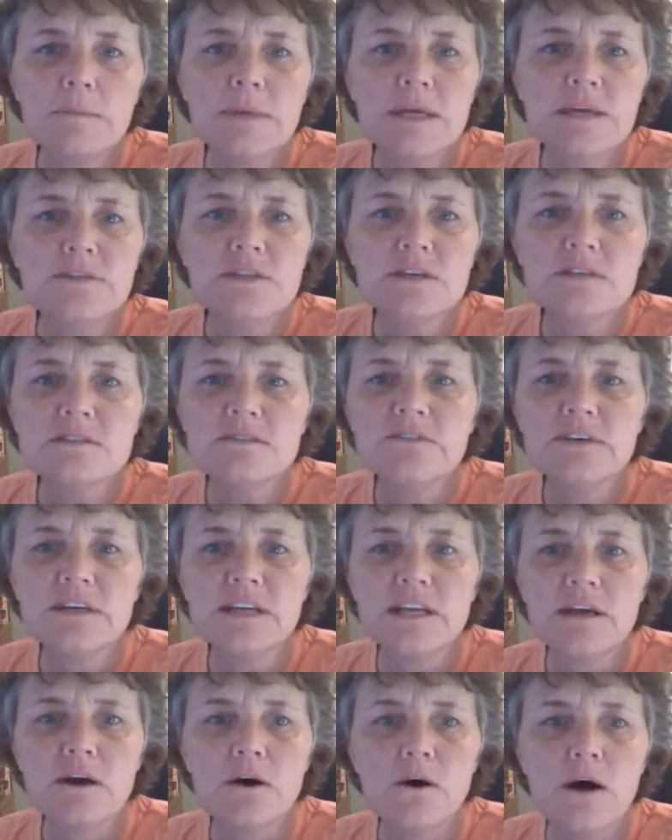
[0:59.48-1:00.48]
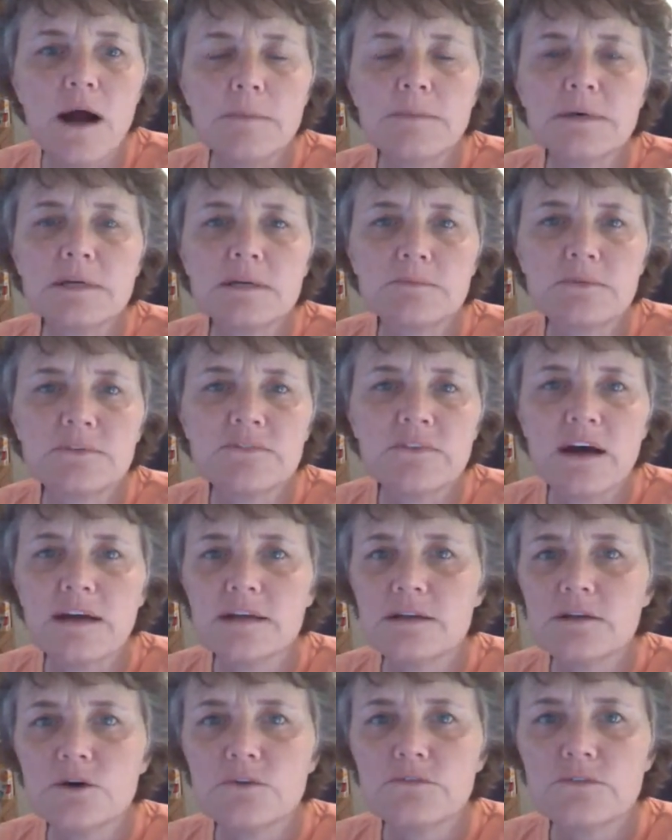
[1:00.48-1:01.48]
In this video, I'm going to provide
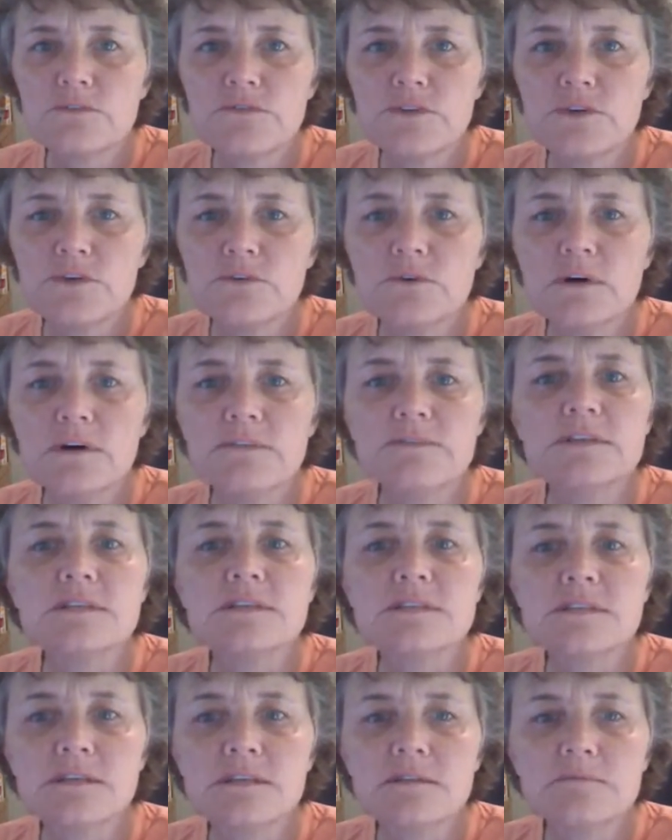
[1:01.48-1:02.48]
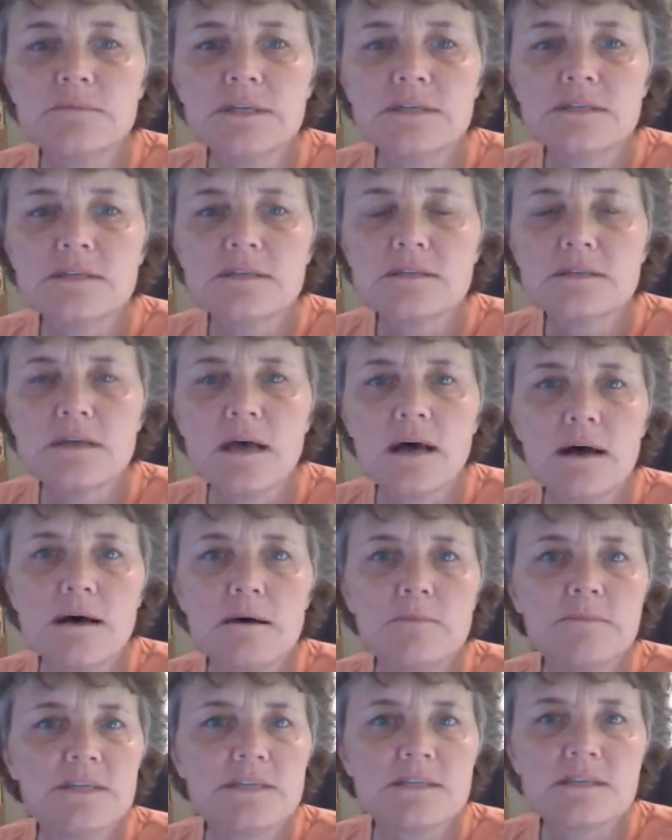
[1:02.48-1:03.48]
an overview of the syllabus, the